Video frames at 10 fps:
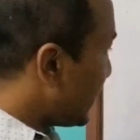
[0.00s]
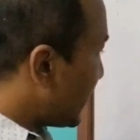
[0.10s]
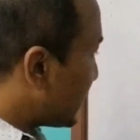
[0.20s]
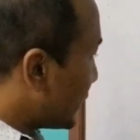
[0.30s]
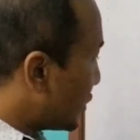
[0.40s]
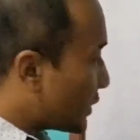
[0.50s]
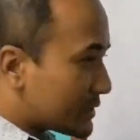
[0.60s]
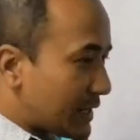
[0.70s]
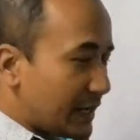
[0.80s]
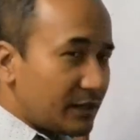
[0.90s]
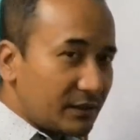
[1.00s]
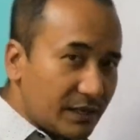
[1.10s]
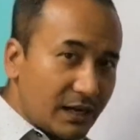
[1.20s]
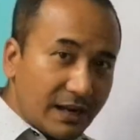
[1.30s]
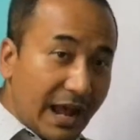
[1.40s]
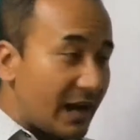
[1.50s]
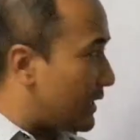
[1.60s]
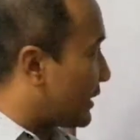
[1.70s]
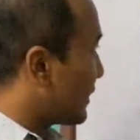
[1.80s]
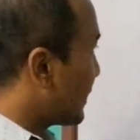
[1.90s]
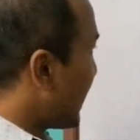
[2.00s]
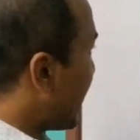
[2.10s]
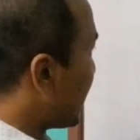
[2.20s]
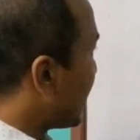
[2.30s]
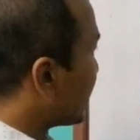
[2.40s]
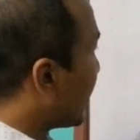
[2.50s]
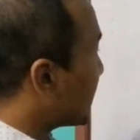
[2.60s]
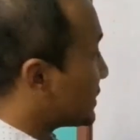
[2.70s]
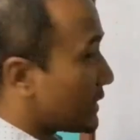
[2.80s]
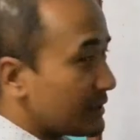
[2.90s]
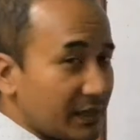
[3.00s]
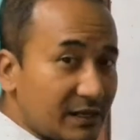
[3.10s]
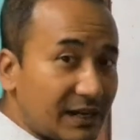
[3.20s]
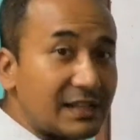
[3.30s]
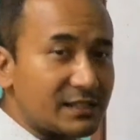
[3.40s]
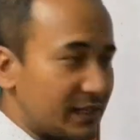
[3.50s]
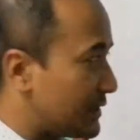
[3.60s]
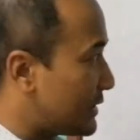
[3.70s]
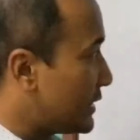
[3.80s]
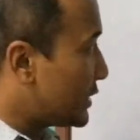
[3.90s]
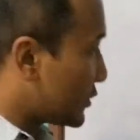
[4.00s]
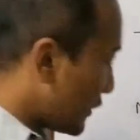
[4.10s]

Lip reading: At the lower side they are adding, and at the upper side they are cancelling. So the